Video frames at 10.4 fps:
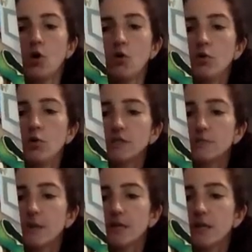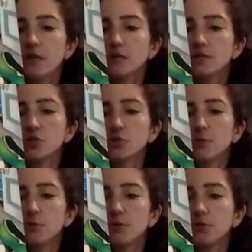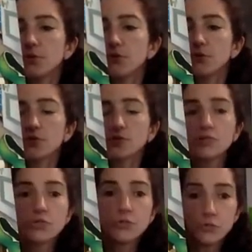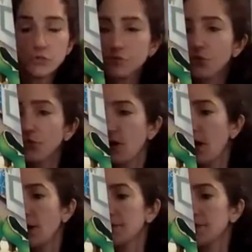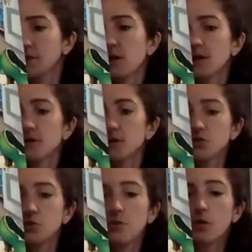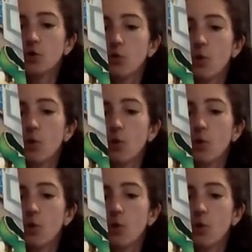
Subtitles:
Who is making such beautiful shoes for us? The shoemaker